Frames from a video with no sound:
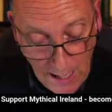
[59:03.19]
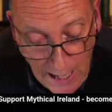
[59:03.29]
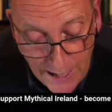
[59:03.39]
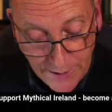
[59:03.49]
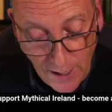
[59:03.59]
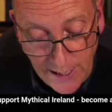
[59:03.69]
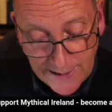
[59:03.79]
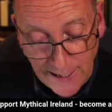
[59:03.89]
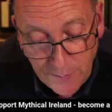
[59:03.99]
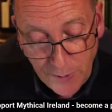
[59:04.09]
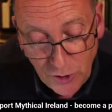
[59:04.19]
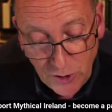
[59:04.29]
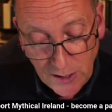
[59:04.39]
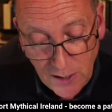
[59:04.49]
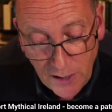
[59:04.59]
And Niall's expedition
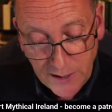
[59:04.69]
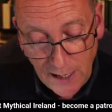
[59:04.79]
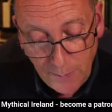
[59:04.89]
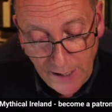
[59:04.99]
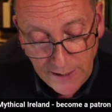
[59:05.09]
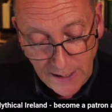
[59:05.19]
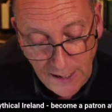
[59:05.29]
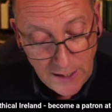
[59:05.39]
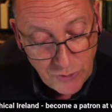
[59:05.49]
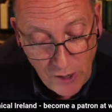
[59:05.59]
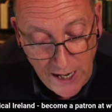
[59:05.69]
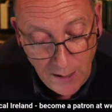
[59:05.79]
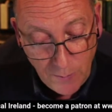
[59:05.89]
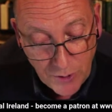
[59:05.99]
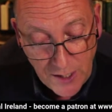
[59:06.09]
did not take place in his
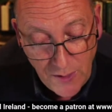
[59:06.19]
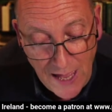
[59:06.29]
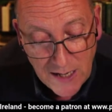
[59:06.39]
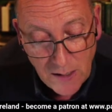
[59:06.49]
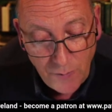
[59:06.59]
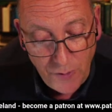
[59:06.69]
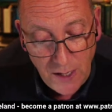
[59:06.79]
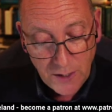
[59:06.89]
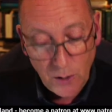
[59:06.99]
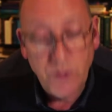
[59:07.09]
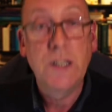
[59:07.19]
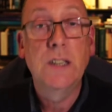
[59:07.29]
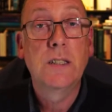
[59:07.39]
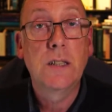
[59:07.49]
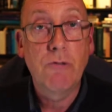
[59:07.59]
reign, but in that of
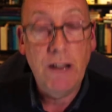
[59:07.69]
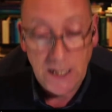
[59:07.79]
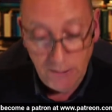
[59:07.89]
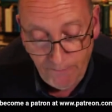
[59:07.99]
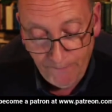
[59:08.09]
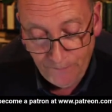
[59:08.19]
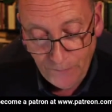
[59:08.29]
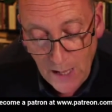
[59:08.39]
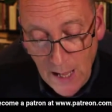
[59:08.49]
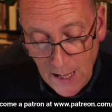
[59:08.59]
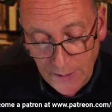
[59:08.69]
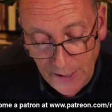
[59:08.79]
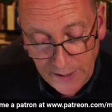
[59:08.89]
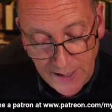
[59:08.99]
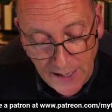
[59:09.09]
Theodosius the Great. The
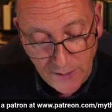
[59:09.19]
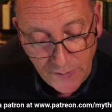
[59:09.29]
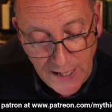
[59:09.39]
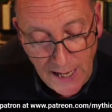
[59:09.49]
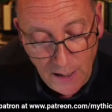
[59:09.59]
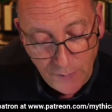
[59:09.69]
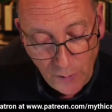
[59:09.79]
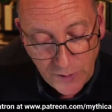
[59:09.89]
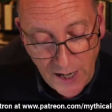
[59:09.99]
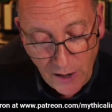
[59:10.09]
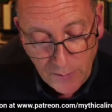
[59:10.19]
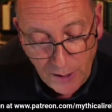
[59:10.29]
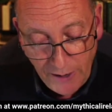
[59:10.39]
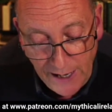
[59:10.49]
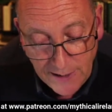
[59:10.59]
extensive scale of those terrible
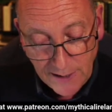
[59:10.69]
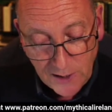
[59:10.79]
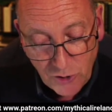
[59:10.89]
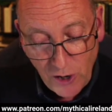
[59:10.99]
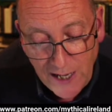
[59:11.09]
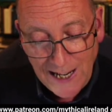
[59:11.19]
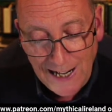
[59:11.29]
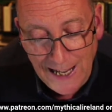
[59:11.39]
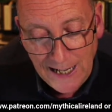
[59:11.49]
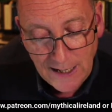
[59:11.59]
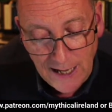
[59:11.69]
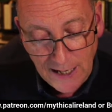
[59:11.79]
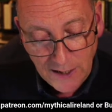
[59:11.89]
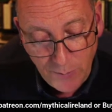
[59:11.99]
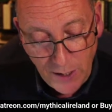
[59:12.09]
raids is strikingly
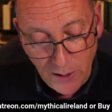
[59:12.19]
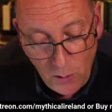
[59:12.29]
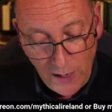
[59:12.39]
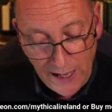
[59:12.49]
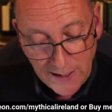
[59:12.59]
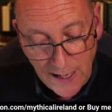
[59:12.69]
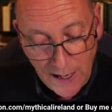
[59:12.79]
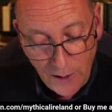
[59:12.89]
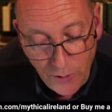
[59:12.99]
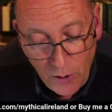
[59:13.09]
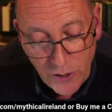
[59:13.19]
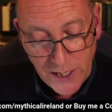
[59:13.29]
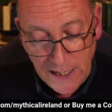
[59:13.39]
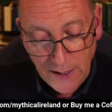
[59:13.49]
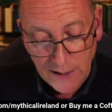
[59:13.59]
indicated by no less an
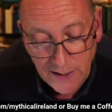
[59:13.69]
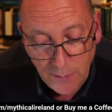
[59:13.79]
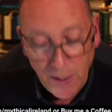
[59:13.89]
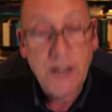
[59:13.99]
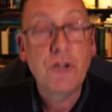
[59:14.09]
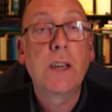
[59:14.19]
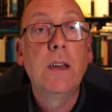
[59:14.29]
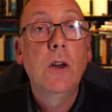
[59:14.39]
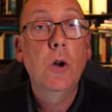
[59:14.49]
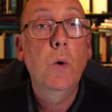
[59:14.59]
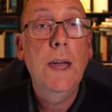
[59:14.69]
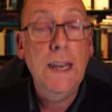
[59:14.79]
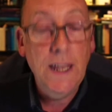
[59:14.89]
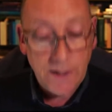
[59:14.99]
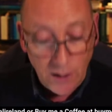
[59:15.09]
authority than St. Patrick, who, in
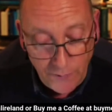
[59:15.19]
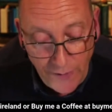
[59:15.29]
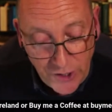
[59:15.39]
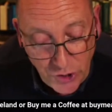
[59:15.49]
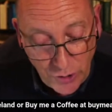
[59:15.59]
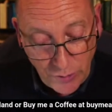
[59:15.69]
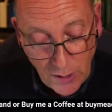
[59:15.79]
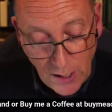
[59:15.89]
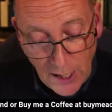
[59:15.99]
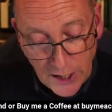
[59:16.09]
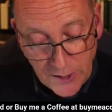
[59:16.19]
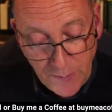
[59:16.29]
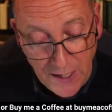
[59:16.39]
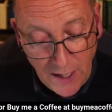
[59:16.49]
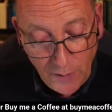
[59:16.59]
his confession,
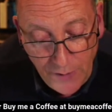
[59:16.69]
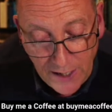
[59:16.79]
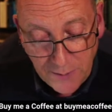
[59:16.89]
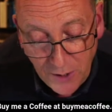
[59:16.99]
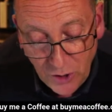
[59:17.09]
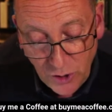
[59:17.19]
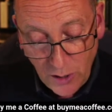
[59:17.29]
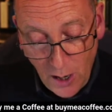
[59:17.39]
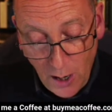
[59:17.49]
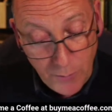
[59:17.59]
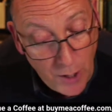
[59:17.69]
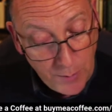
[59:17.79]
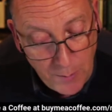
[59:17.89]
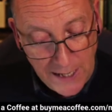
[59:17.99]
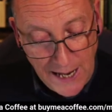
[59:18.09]
speaking of the expedition,
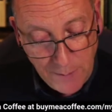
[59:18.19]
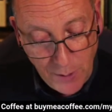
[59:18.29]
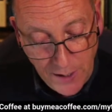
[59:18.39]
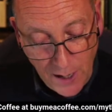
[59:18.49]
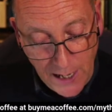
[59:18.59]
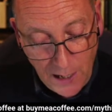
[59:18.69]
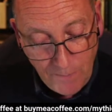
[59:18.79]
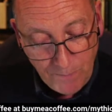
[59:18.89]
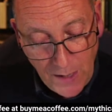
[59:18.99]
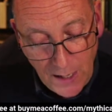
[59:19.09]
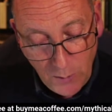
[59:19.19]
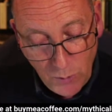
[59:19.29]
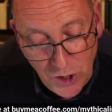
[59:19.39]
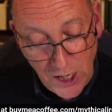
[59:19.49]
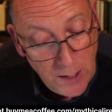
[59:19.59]
probably led by Niall, in
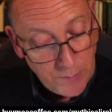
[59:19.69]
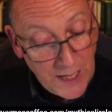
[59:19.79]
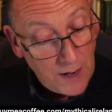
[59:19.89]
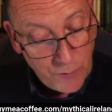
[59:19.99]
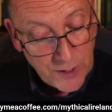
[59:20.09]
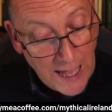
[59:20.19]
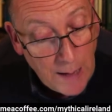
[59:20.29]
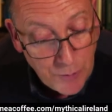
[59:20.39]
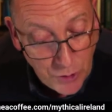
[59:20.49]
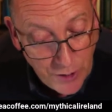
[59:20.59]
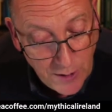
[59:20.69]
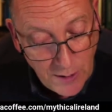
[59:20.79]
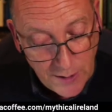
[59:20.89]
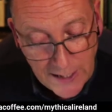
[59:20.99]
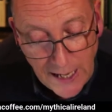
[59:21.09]
which he himself was captured,
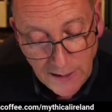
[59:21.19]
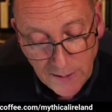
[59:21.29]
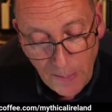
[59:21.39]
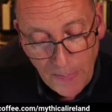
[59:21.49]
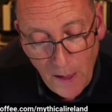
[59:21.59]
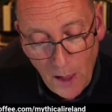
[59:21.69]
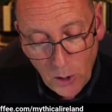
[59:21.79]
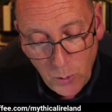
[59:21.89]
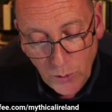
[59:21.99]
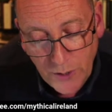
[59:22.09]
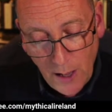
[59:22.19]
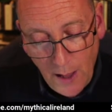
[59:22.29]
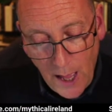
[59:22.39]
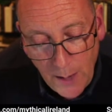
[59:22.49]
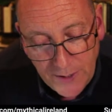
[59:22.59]
says, quote,
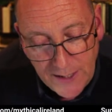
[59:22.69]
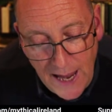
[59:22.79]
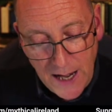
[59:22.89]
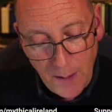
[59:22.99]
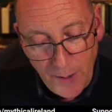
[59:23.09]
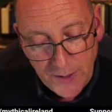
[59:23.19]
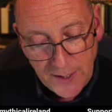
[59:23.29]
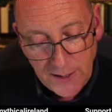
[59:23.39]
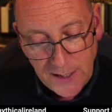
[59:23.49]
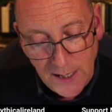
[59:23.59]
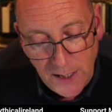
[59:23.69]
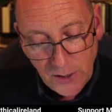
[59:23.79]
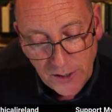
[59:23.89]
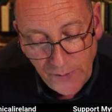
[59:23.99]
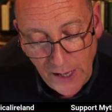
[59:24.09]
I was then about 16
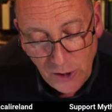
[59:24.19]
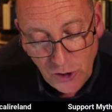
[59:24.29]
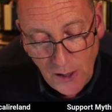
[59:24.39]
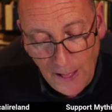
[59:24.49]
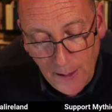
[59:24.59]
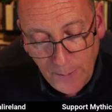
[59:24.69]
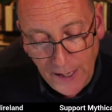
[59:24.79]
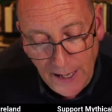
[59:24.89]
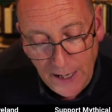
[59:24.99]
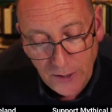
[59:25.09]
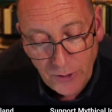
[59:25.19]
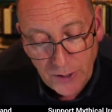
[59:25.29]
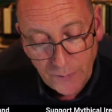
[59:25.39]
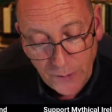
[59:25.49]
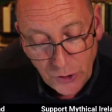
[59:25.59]
years of age, being ignorant
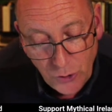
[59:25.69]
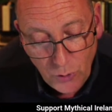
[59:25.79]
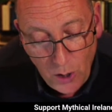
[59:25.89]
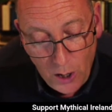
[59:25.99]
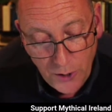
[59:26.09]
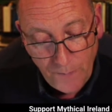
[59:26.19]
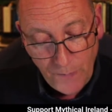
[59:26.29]
of the true God.